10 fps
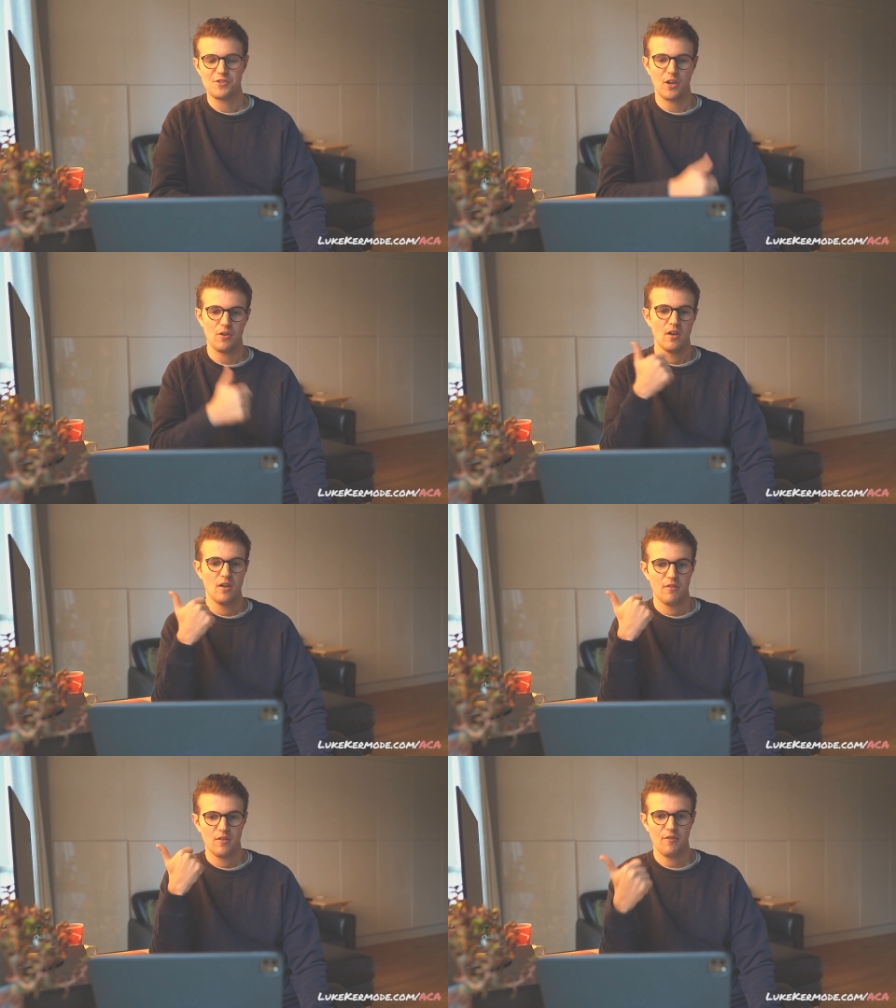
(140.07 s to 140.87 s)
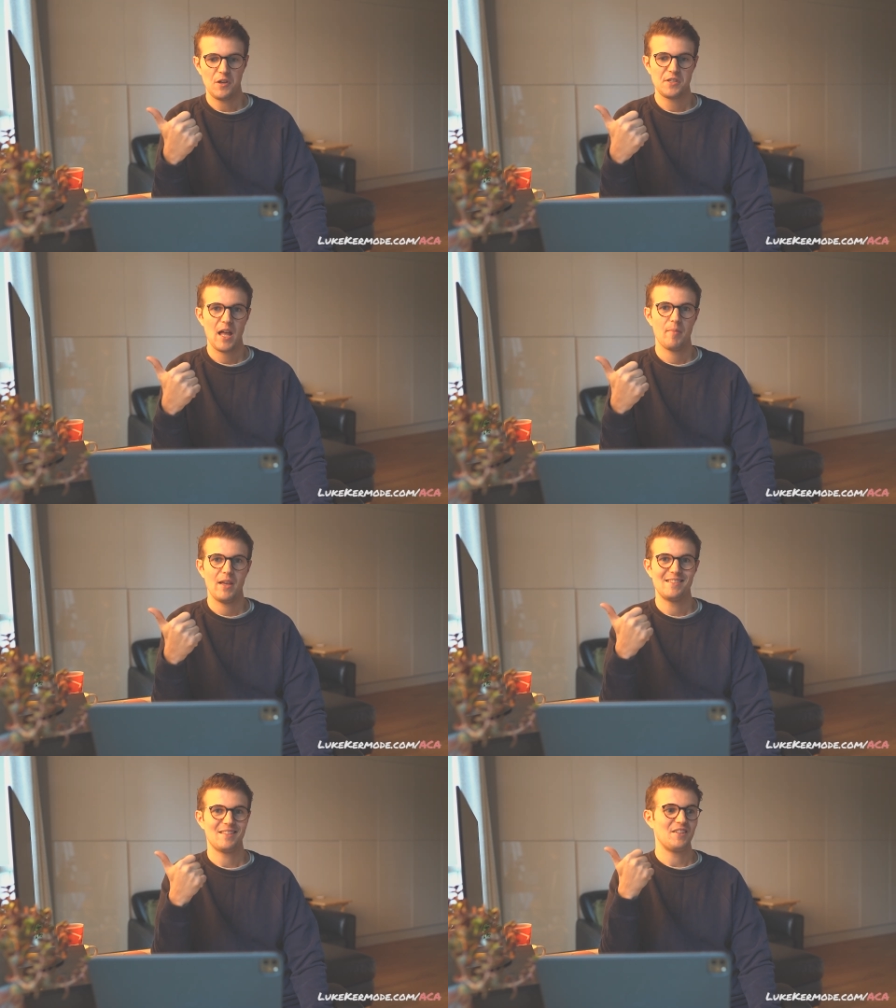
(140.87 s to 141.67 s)
So first
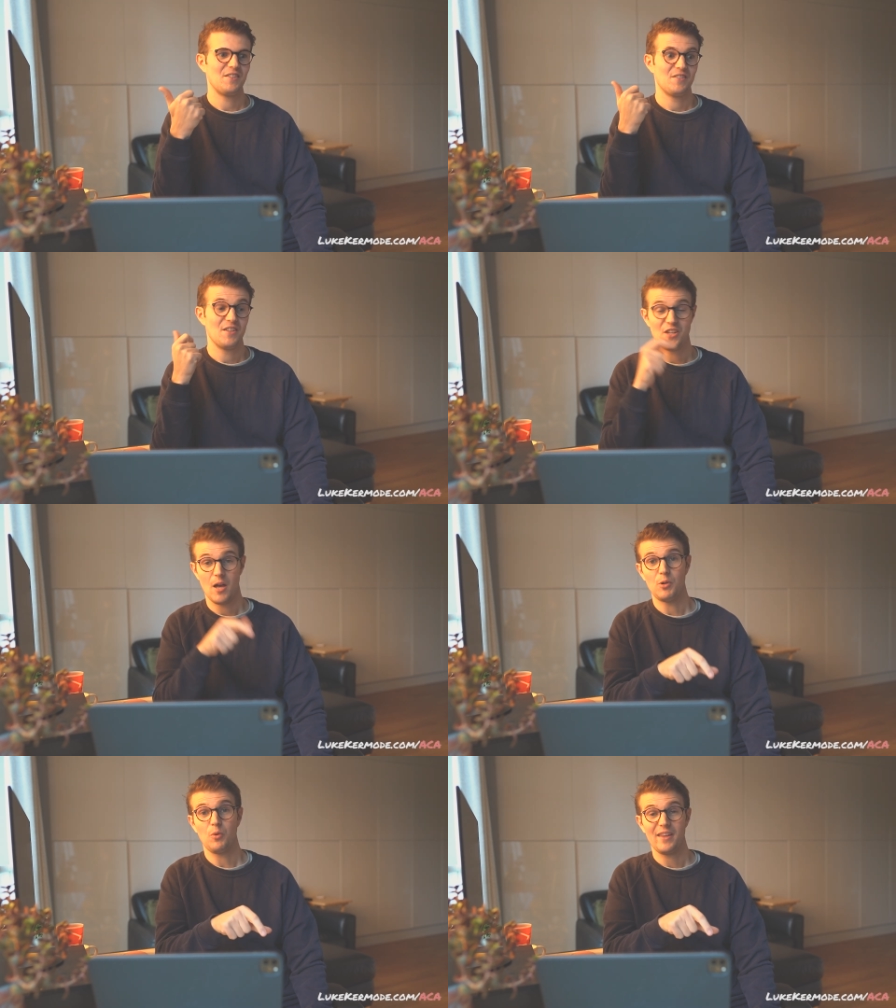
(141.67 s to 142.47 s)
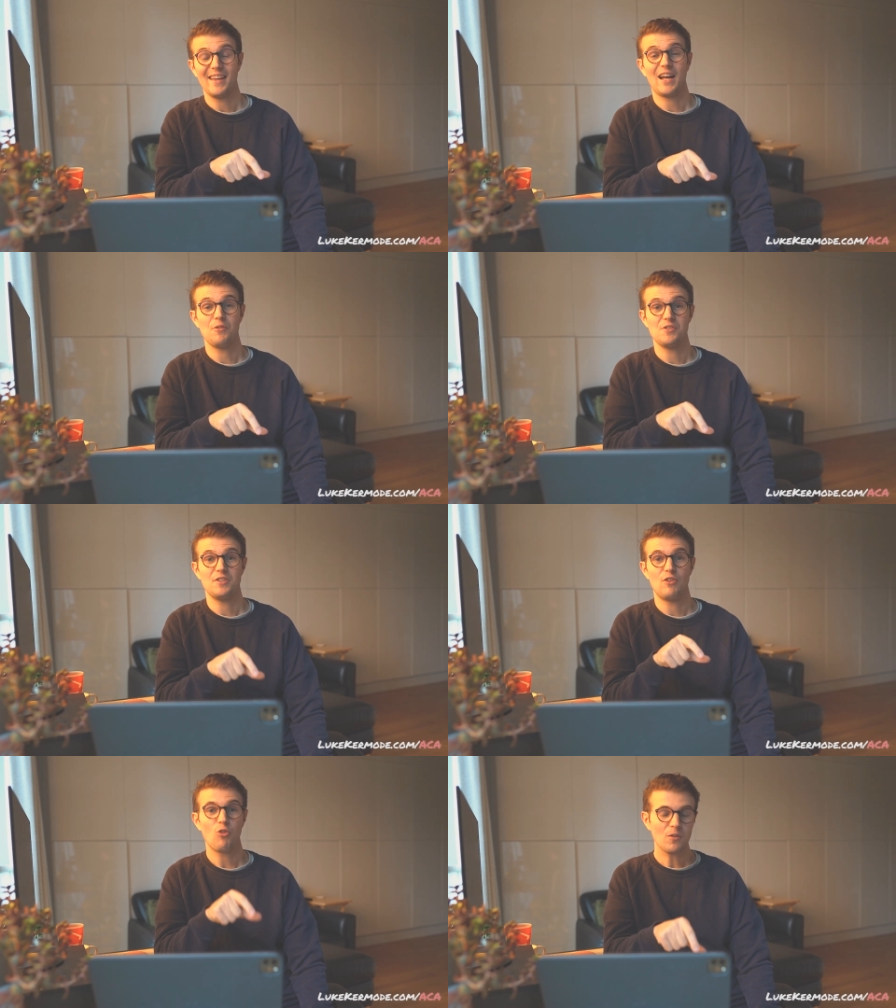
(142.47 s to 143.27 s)
step is to determine what the accountant
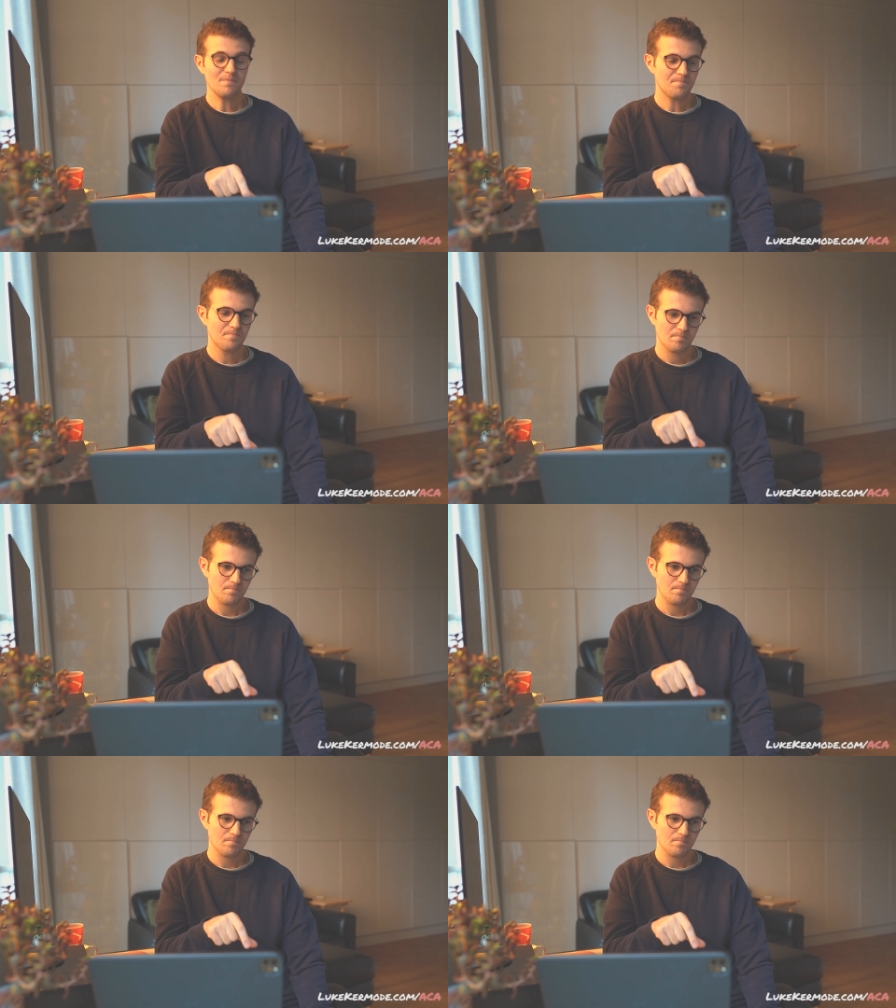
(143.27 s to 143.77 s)
did wrong.